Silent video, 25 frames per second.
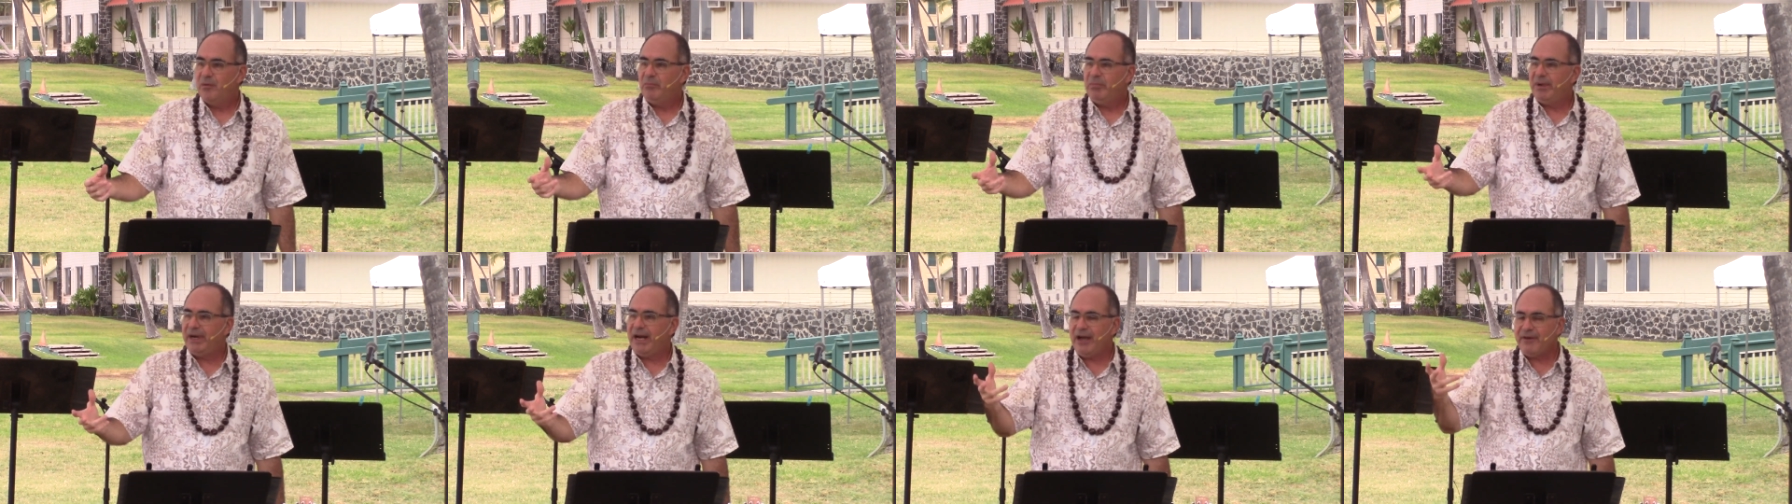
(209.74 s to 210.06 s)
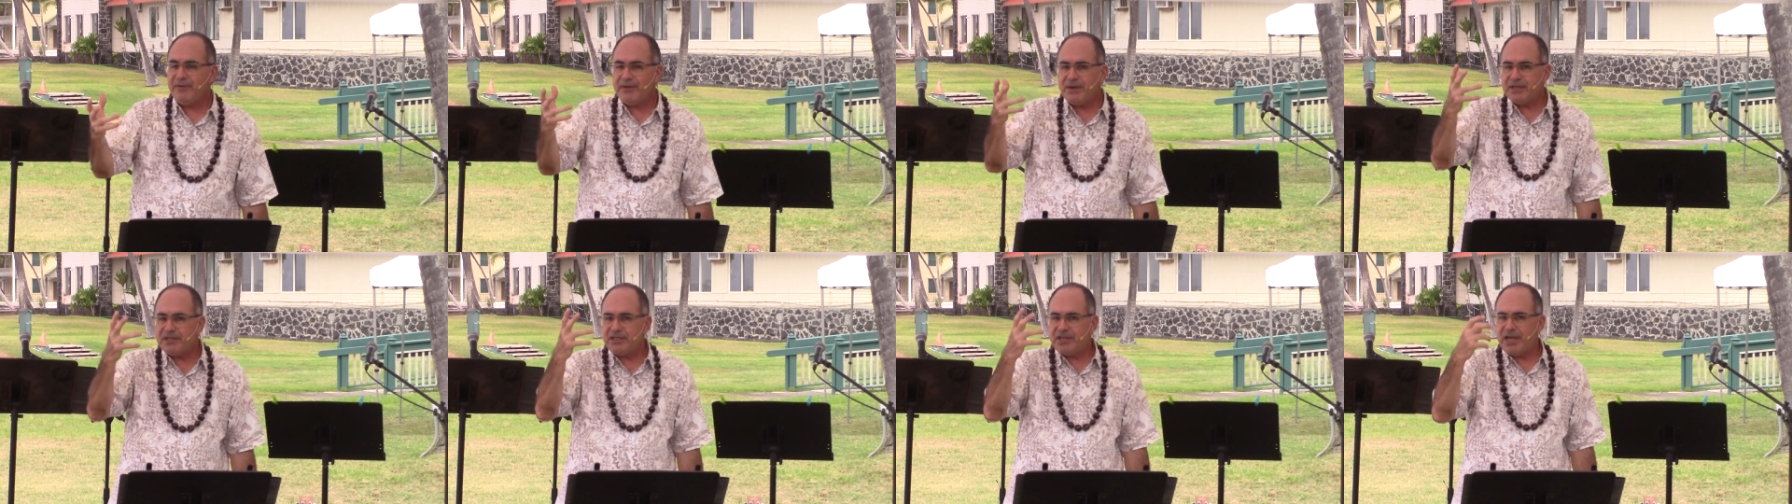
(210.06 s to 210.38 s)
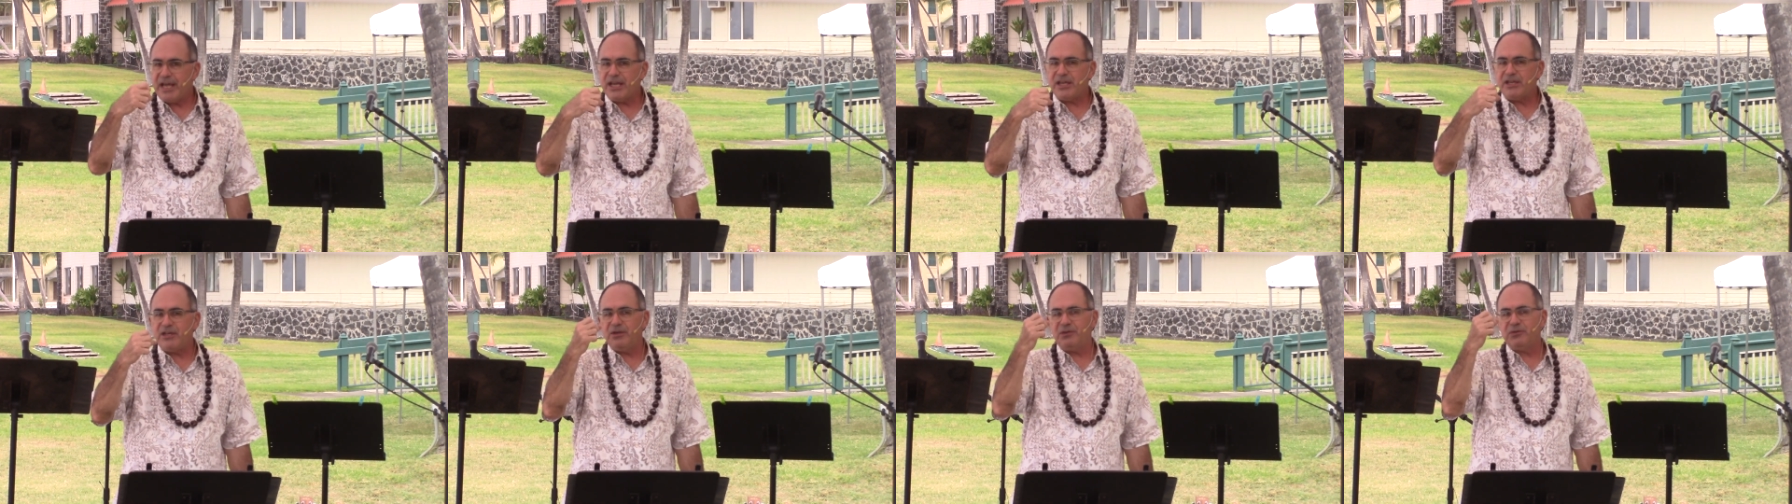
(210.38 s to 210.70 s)
But I'm going to
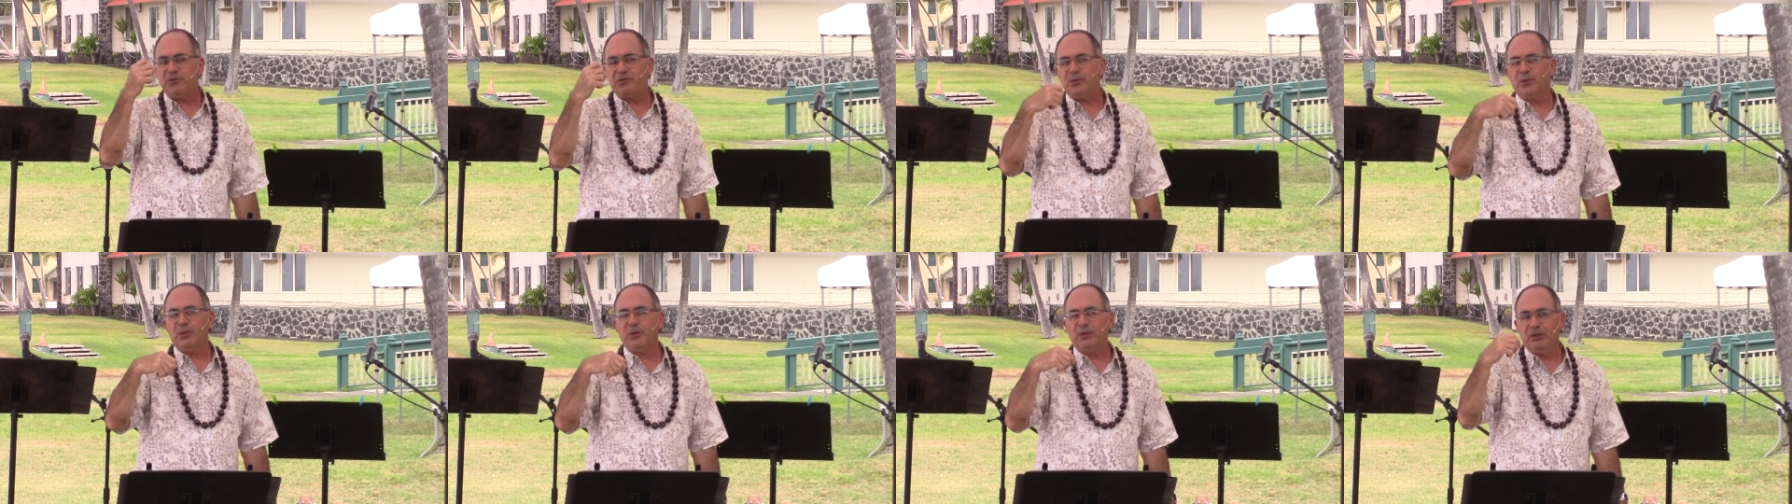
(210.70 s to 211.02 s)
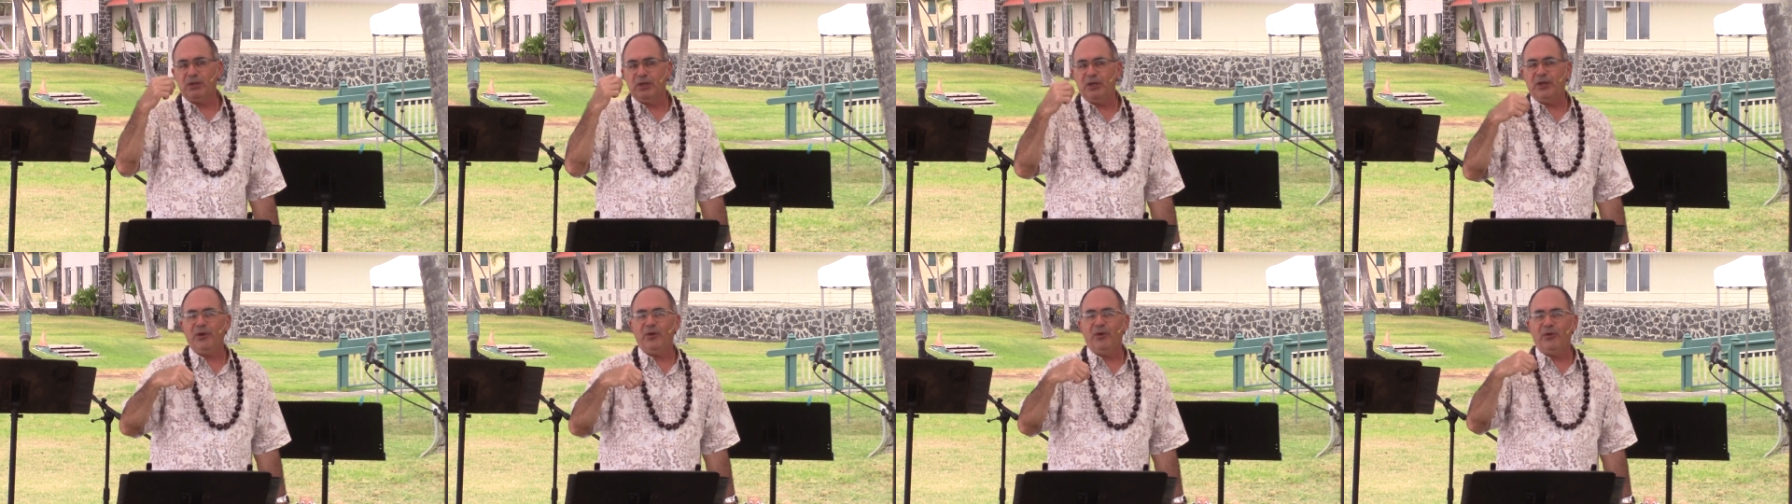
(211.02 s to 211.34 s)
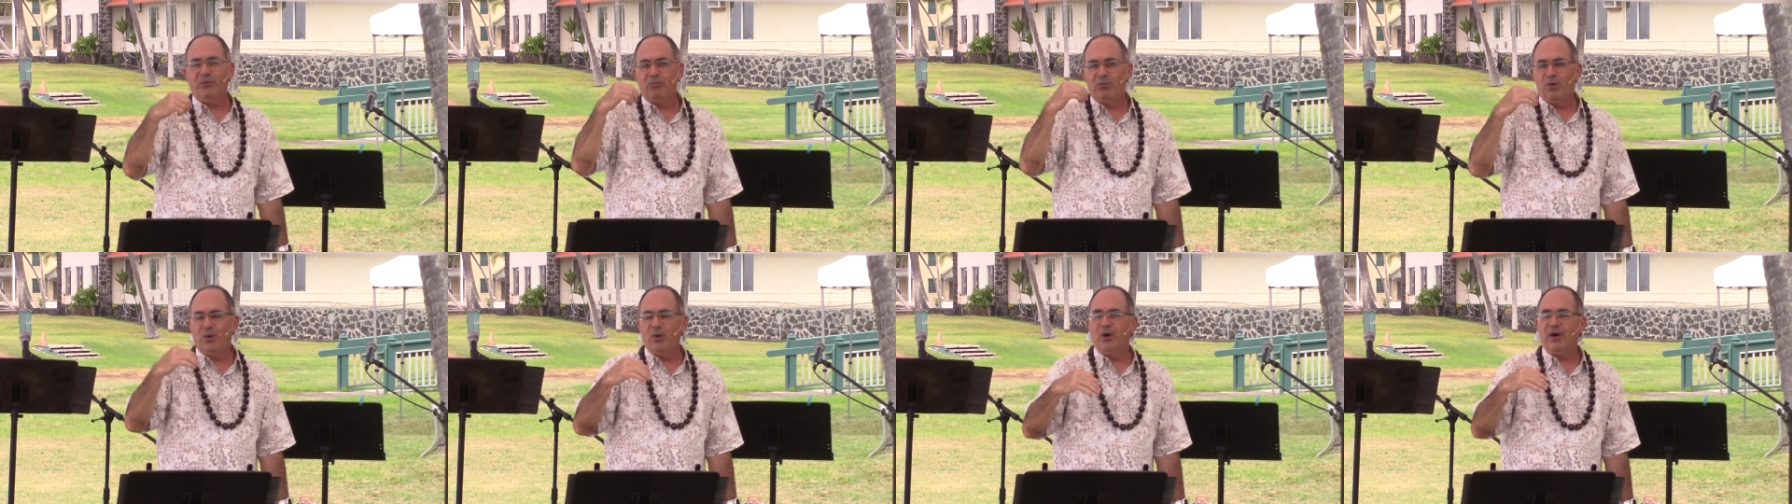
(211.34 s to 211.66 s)
take you to a
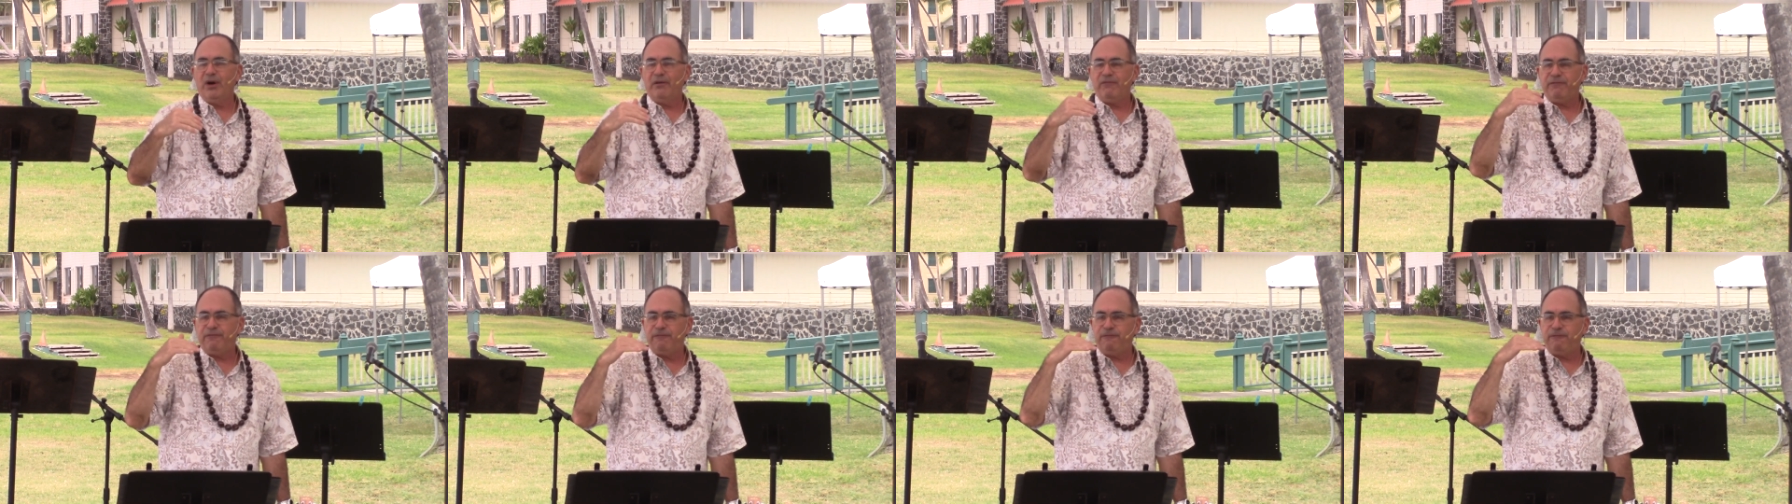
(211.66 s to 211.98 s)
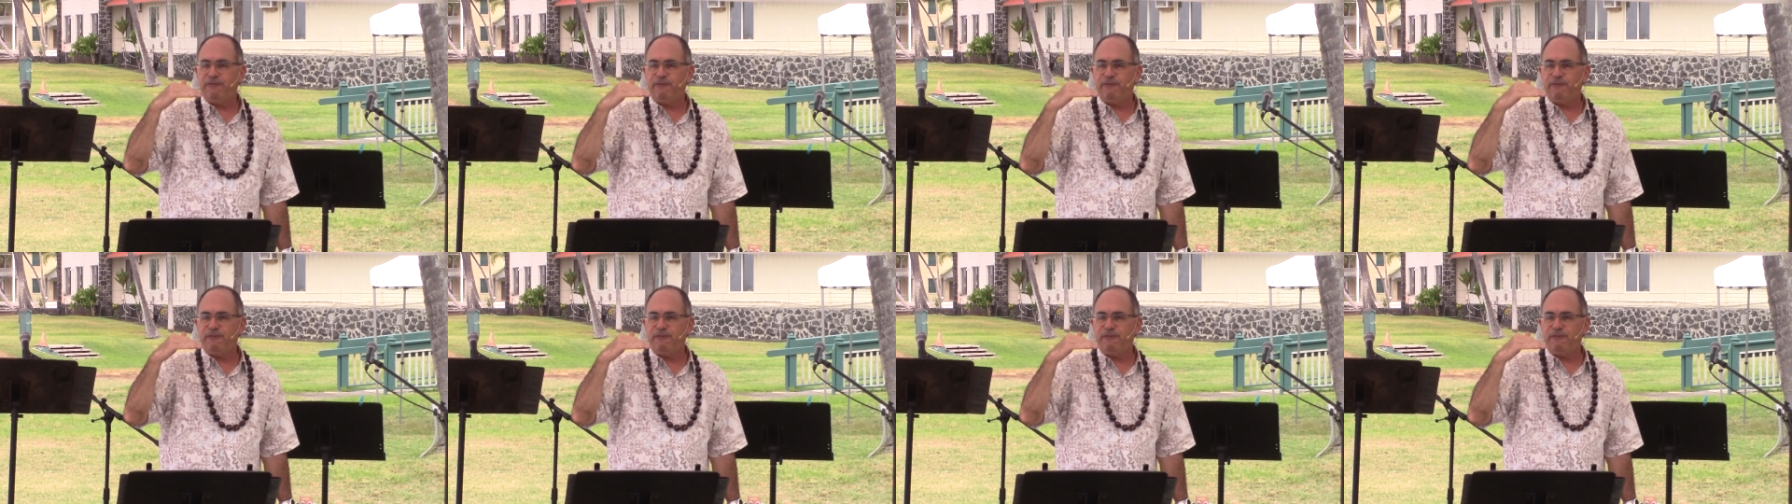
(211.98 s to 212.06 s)
little more